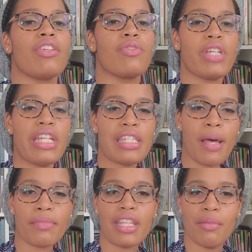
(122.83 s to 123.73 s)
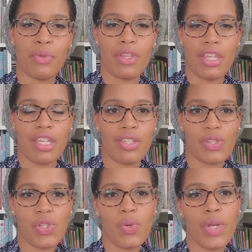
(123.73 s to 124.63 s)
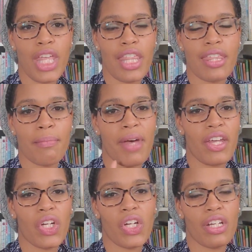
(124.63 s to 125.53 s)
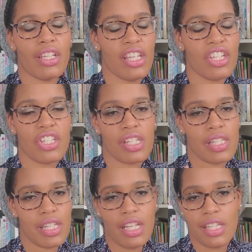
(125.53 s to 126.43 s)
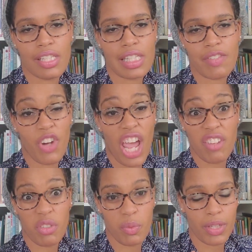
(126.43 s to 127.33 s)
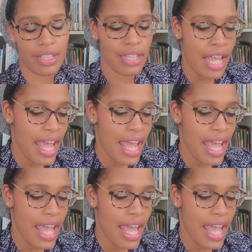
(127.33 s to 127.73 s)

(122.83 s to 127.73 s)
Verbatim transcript: you read something, the more that you do it, the better it just is for everyone.